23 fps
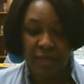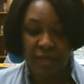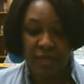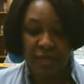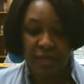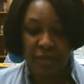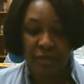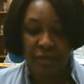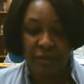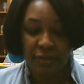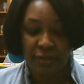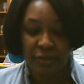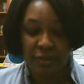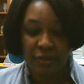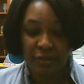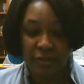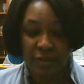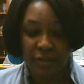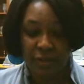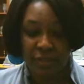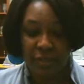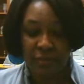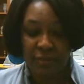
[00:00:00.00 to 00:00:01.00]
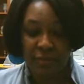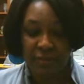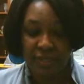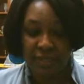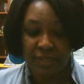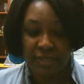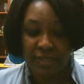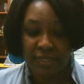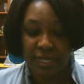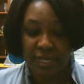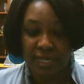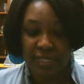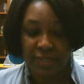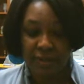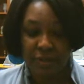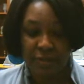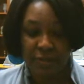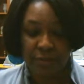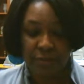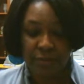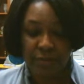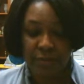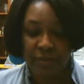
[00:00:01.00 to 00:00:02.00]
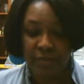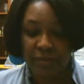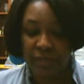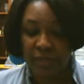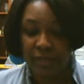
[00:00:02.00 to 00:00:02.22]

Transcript: In the constructivist classroom,